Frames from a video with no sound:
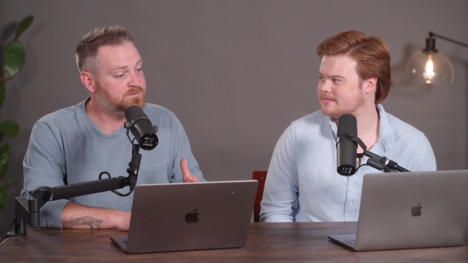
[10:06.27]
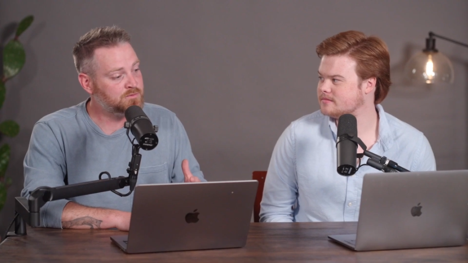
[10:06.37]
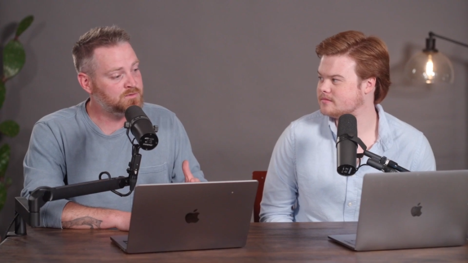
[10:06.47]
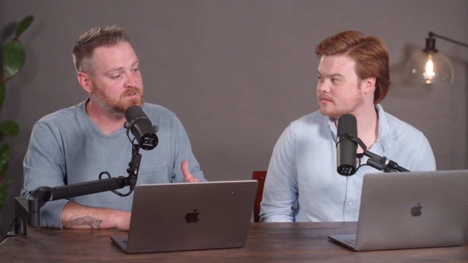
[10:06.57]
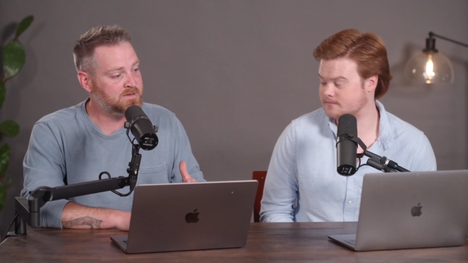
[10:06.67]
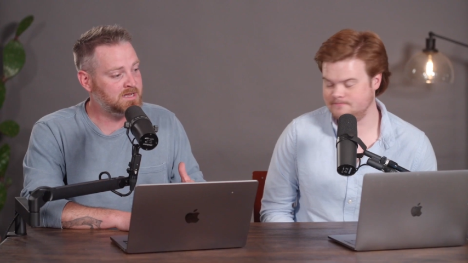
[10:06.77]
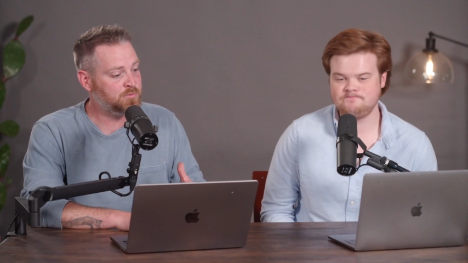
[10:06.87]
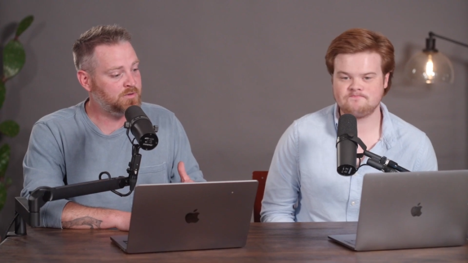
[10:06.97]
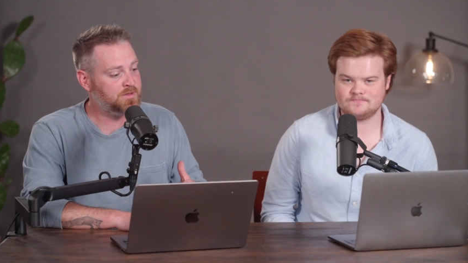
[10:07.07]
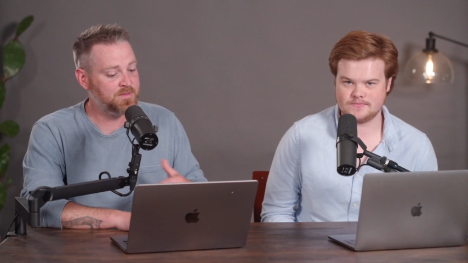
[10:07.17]
Speaker 1: food to mm-hmm.
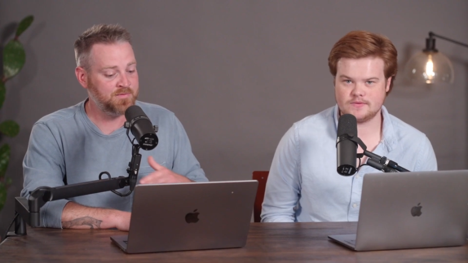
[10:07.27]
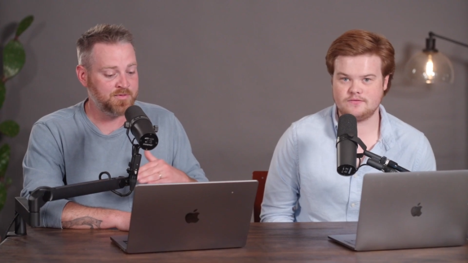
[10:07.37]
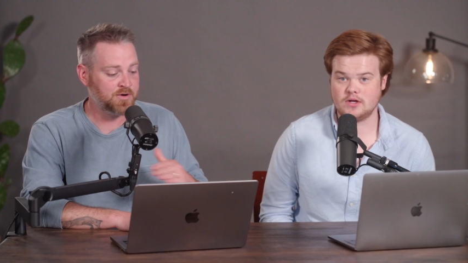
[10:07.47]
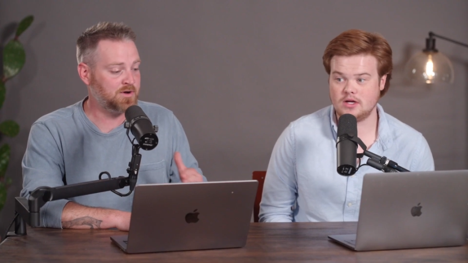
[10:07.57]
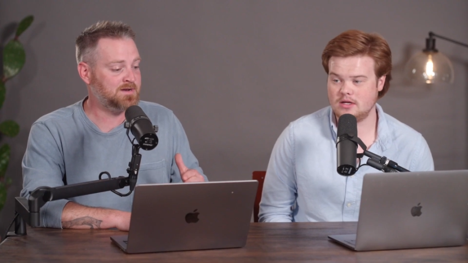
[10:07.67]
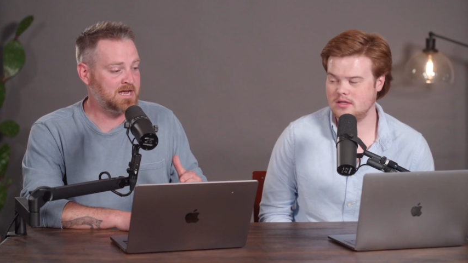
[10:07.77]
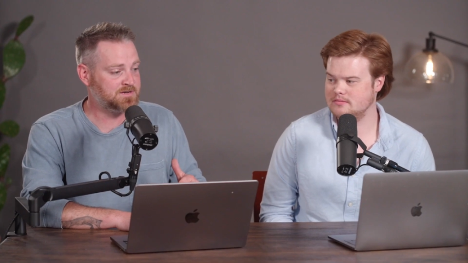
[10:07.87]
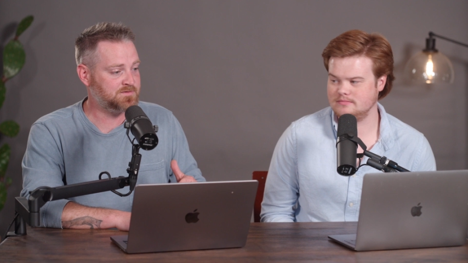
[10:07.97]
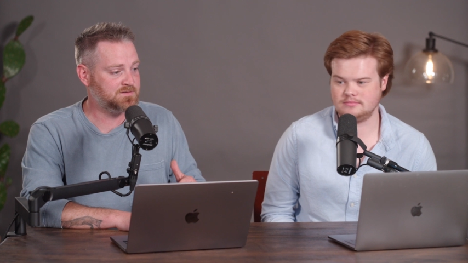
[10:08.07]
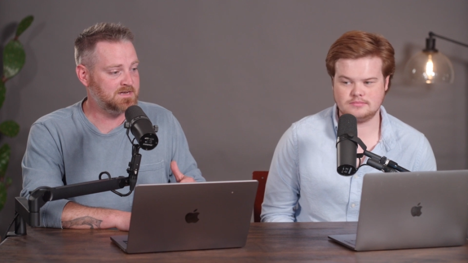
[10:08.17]
begin with, and they're uh, a
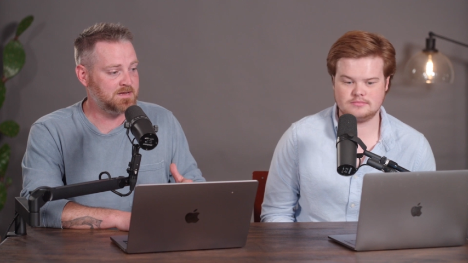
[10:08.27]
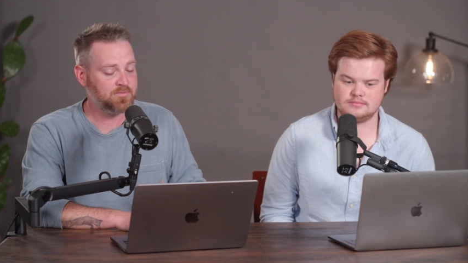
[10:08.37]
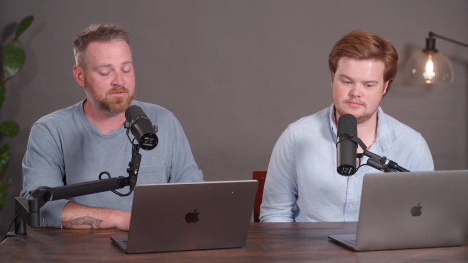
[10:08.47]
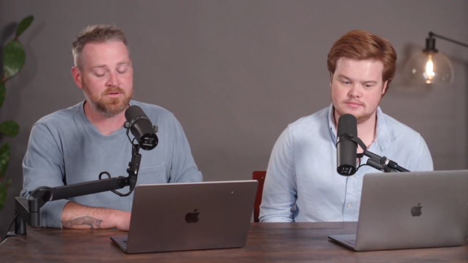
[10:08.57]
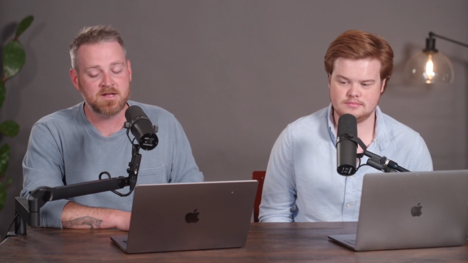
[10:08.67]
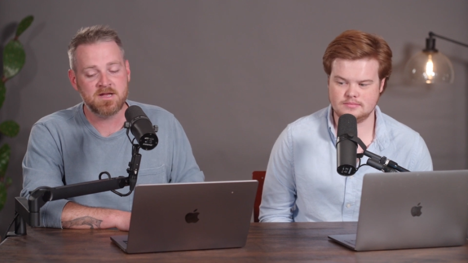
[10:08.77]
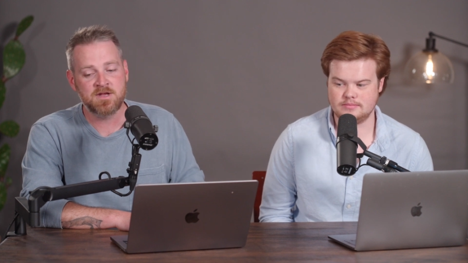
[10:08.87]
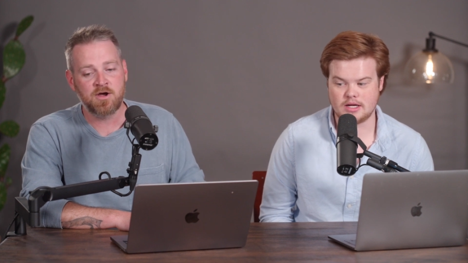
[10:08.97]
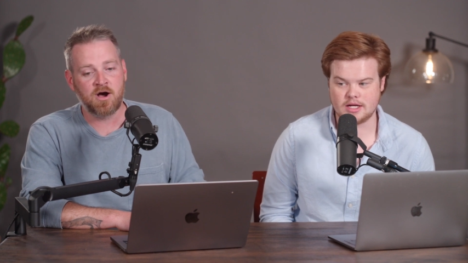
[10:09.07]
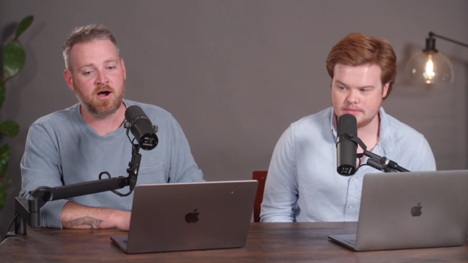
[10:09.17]
Nashville staple.
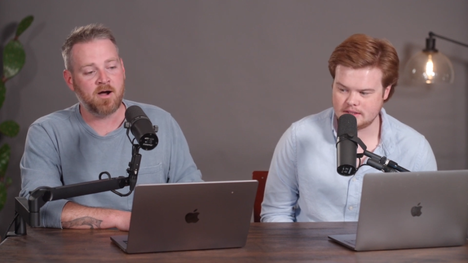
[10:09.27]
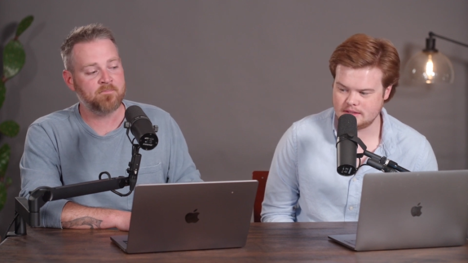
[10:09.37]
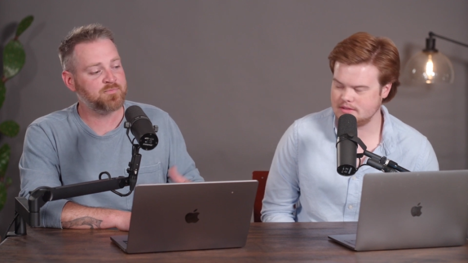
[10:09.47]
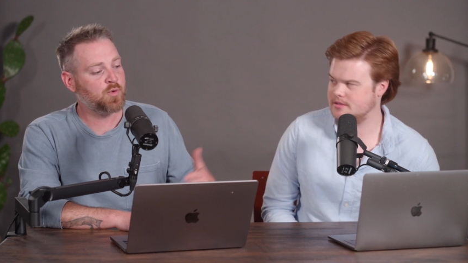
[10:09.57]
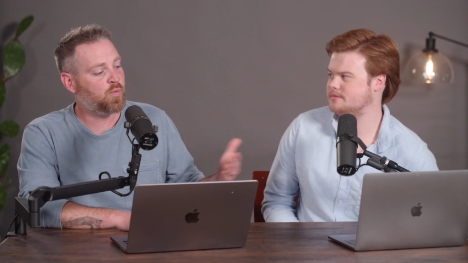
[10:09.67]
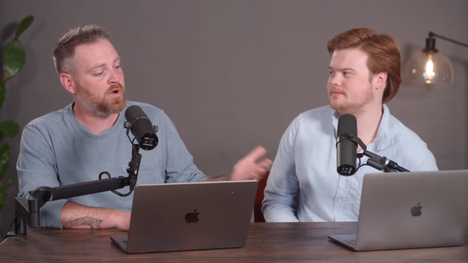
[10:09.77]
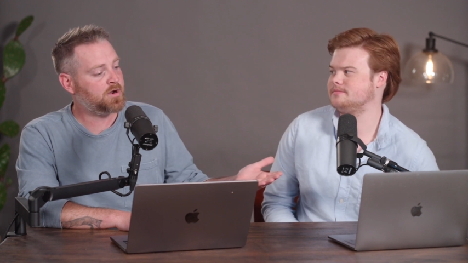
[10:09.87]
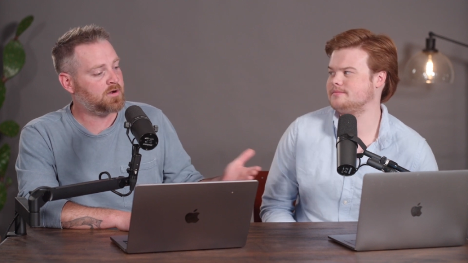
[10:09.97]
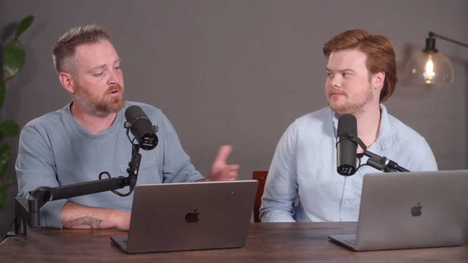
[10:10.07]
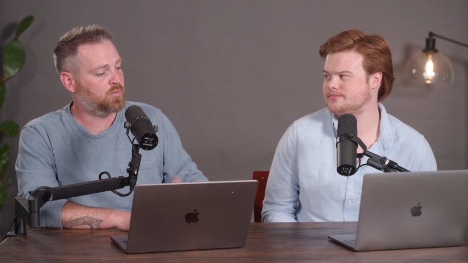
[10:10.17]
Banh um, what
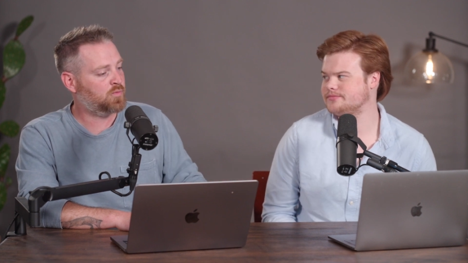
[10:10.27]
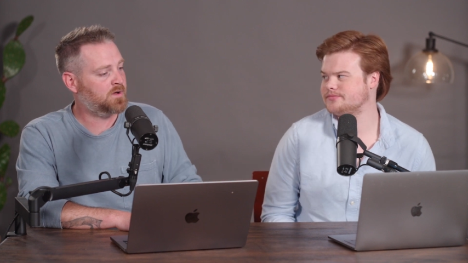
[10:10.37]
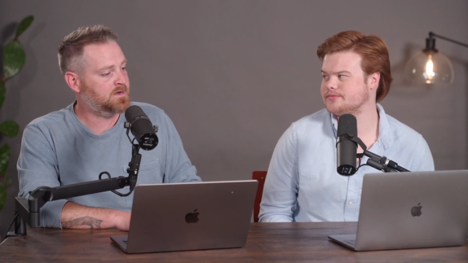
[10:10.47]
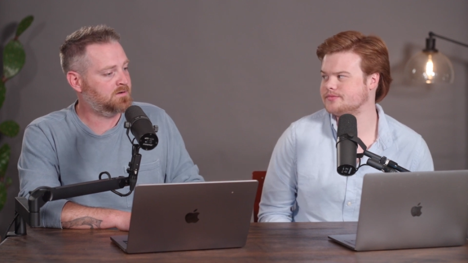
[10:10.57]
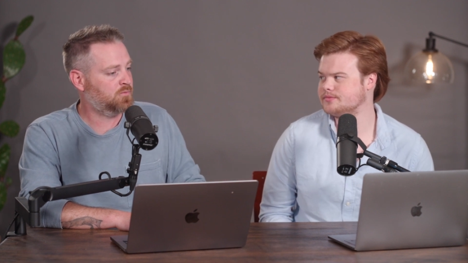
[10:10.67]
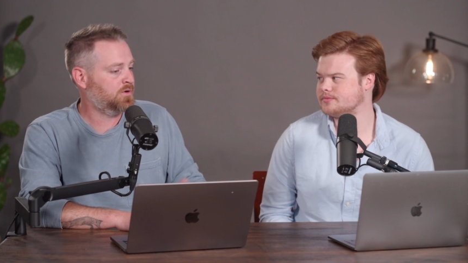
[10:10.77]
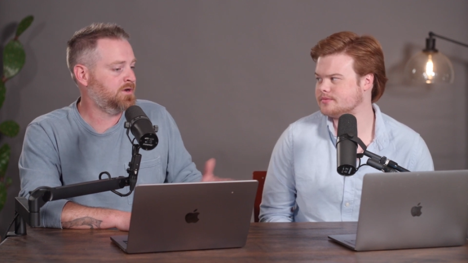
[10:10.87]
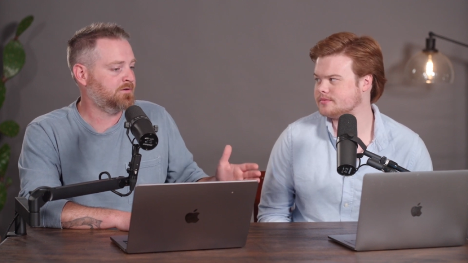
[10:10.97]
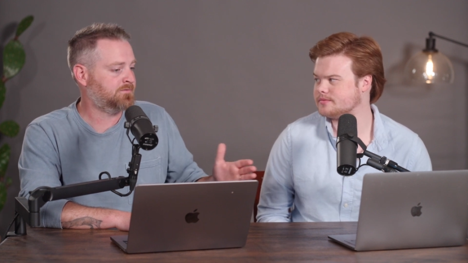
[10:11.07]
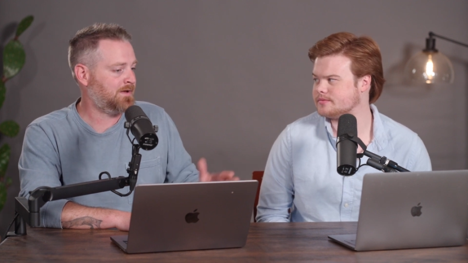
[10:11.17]
are what are what are
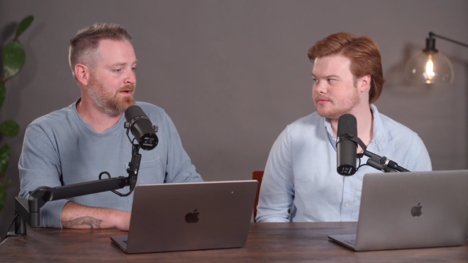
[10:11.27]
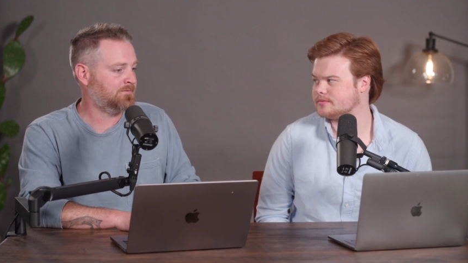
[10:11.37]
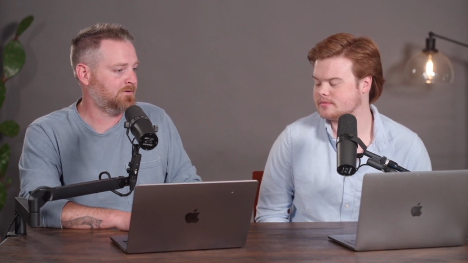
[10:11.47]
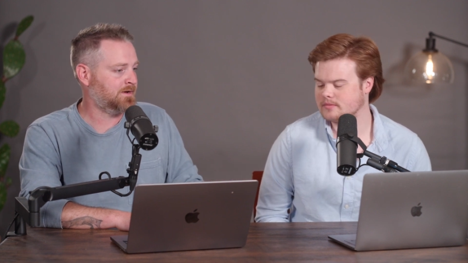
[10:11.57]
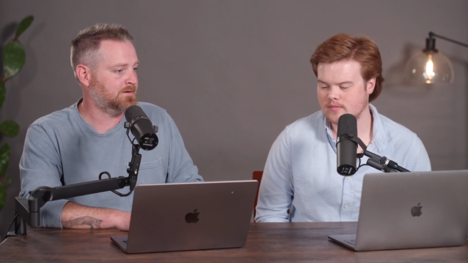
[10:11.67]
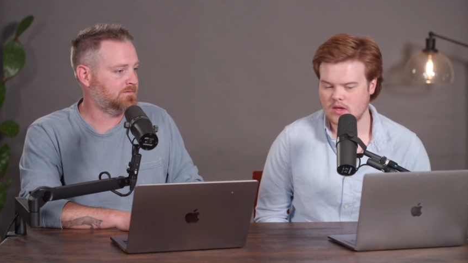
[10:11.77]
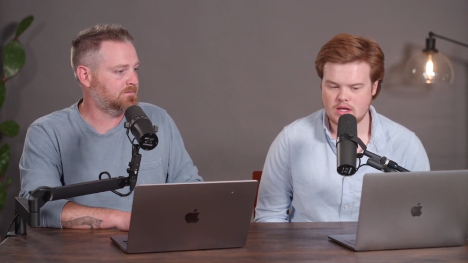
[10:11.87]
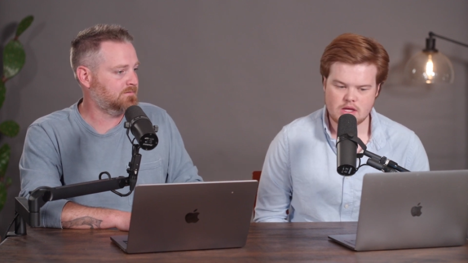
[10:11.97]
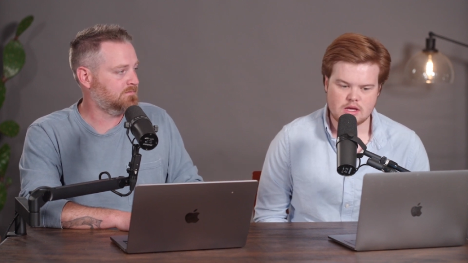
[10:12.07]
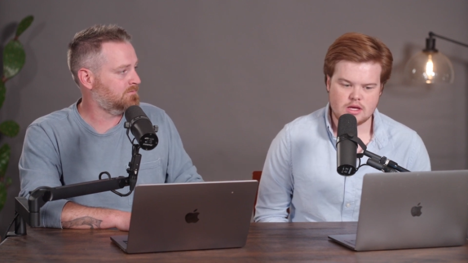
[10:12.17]
your favorite
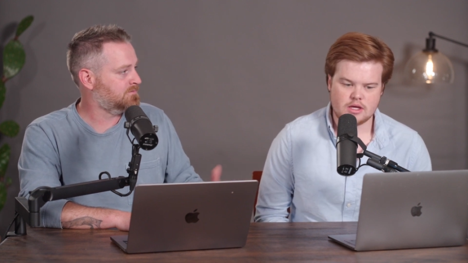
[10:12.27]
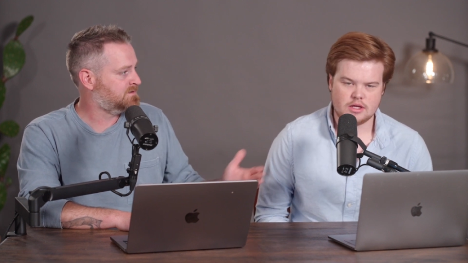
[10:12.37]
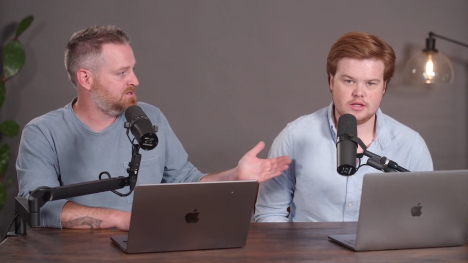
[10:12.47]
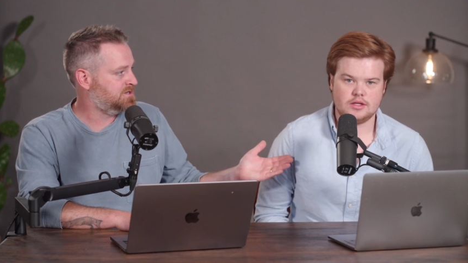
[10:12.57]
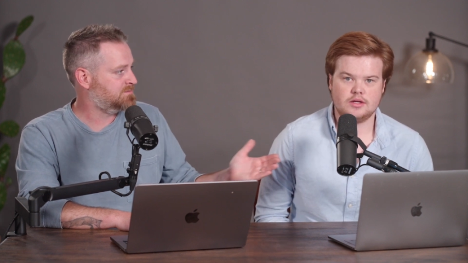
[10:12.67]
since you